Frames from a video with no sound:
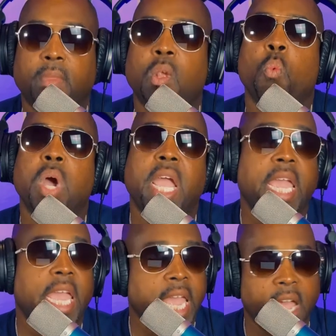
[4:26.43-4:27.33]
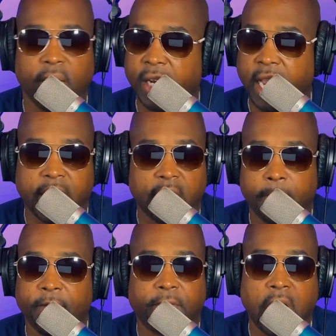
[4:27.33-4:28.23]
Whatever they
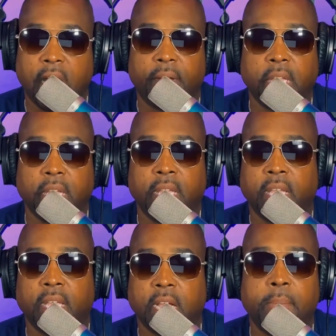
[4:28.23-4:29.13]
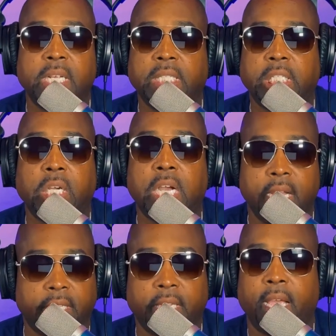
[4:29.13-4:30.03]
come involved, it come into
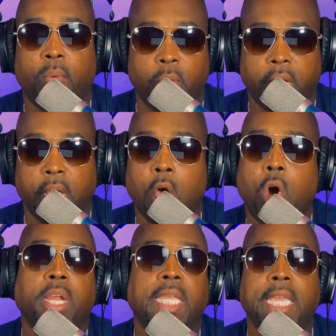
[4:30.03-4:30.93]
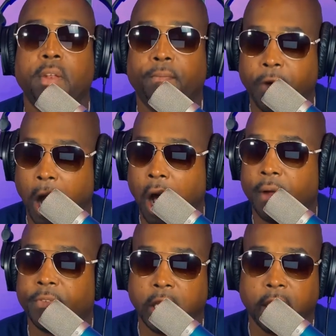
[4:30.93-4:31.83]
contact with or get
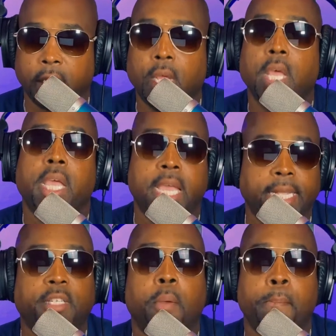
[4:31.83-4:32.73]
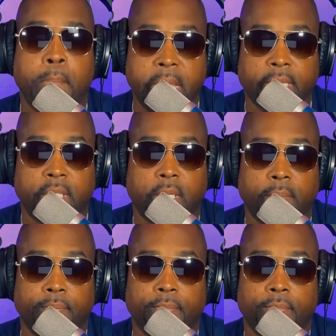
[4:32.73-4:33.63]
involved in, it's messy.
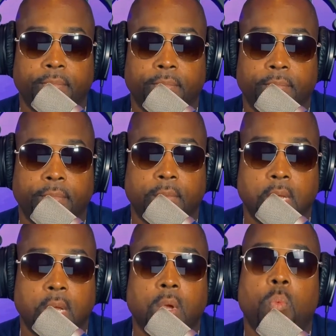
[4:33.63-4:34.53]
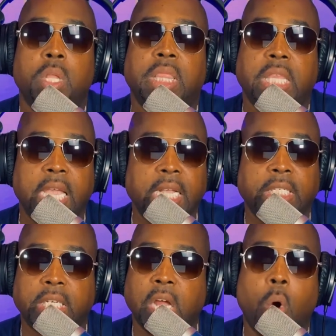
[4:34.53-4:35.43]
When
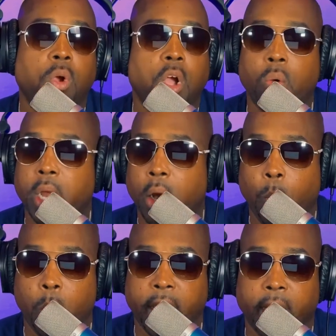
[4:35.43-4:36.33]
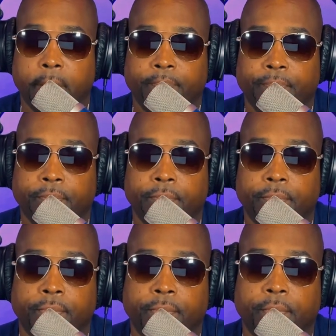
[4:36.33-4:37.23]
things don't go their way,
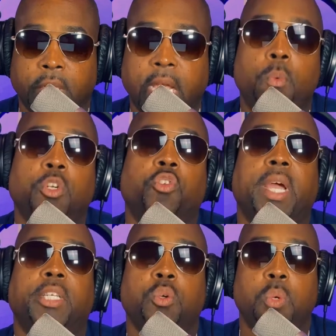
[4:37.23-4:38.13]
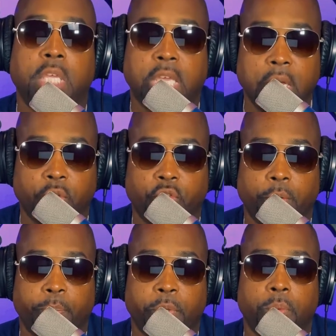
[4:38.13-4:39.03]
they will try to guilt
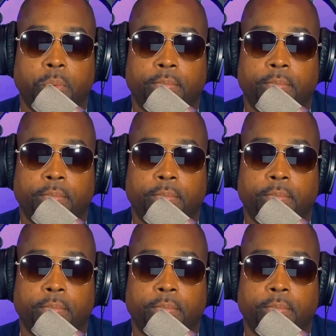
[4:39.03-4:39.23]
trip you.